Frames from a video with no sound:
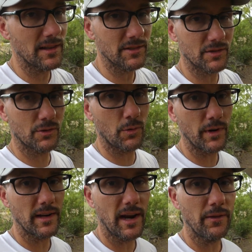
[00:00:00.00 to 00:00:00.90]
has a
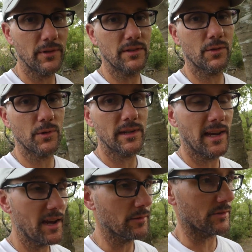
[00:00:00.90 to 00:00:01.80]
story and every story
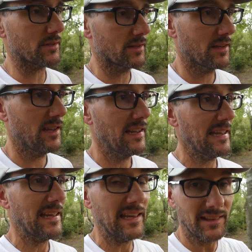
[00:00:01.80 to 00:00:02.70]
counts.
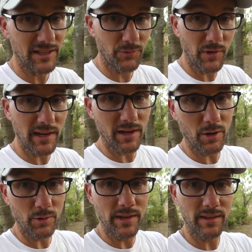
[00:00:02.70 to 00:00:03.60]
In this
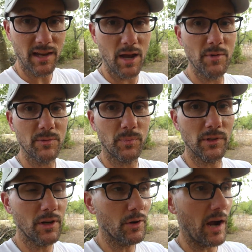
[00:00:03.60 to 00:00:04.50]
video, in the comments
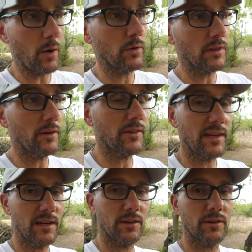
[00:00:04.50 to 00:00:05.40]
below, I would love to
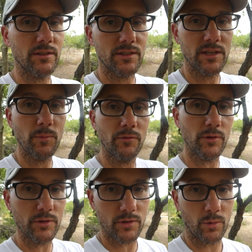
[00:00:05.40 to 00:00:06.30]
hear some of
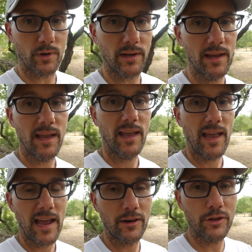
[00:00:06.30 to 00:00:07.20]
your story.
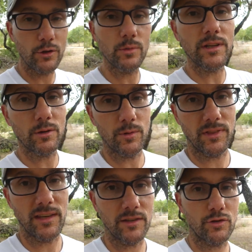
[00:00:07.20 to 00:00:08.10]
How do you deal with
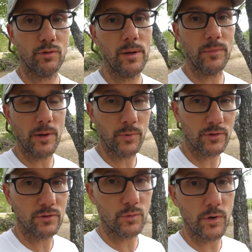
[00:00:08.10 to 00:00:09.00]
the extreme
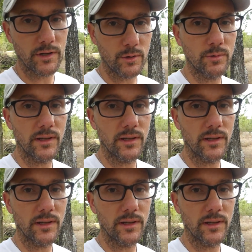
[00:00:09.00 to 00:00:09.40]
temperatures where you